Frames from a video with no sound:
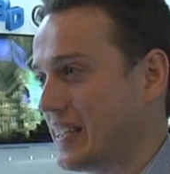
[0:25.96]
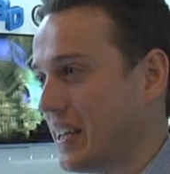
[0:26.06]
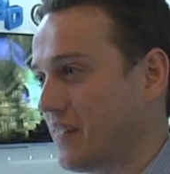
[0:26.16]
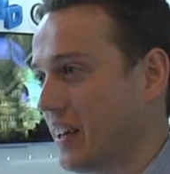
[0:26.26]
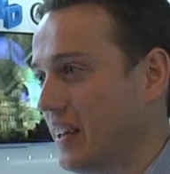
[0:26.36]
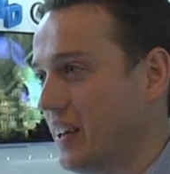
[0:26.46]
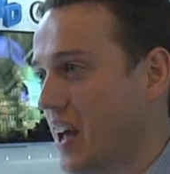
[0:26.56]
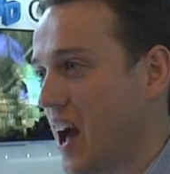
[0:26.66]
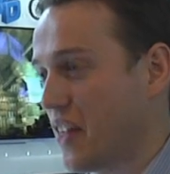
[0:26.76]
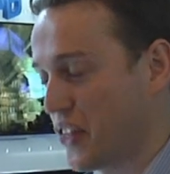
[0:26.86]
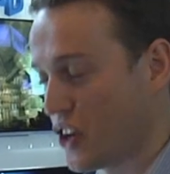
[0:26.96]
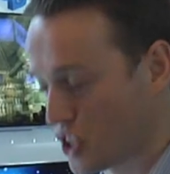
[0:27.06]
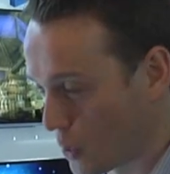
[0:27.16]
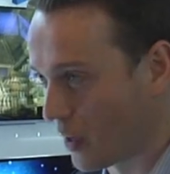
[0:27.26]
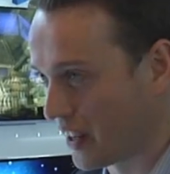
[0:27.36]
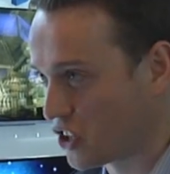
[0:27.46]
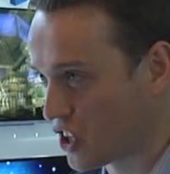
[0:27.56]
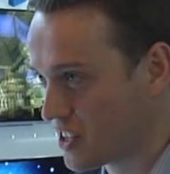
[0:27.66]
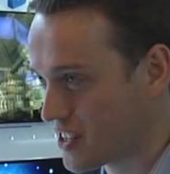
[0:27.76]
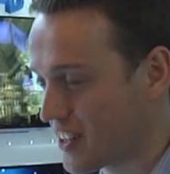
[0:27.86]
TV at 31
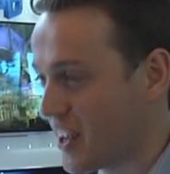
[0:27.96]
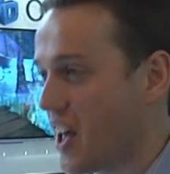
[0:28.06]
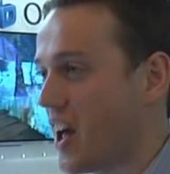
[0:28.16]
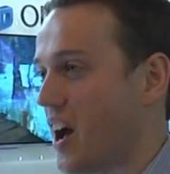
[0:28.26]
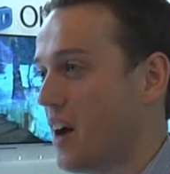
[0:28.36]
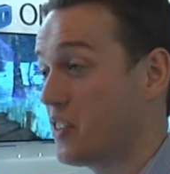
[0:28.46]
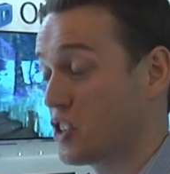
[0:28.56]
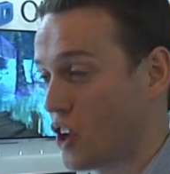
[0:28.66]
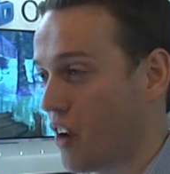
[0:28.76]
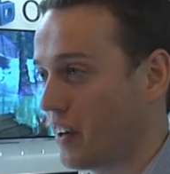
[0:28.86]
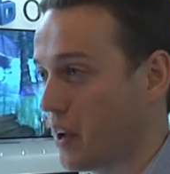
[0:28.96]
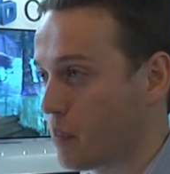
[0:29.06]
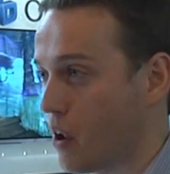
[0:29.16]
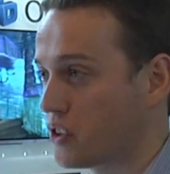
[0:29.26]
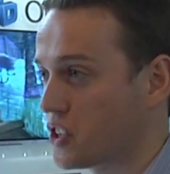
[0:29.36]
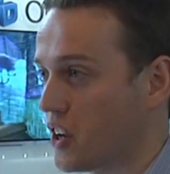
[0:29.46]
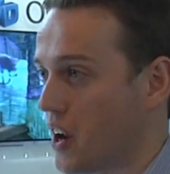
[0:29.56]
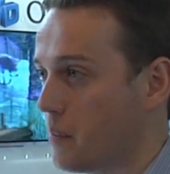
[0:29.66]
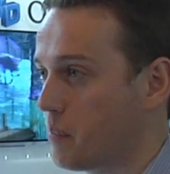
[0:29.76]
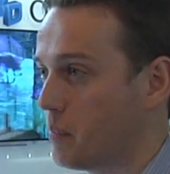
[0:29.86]
inches. Uh, this is currently a
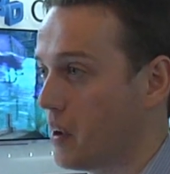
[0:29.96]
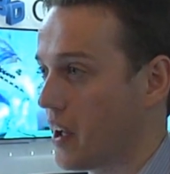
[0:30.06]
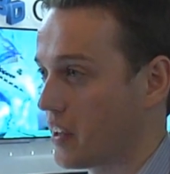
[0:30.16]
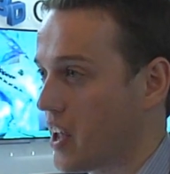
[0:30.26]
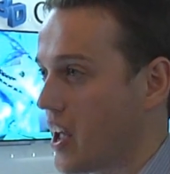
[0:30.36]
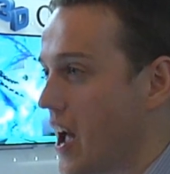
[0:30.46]
prototype, but, uh,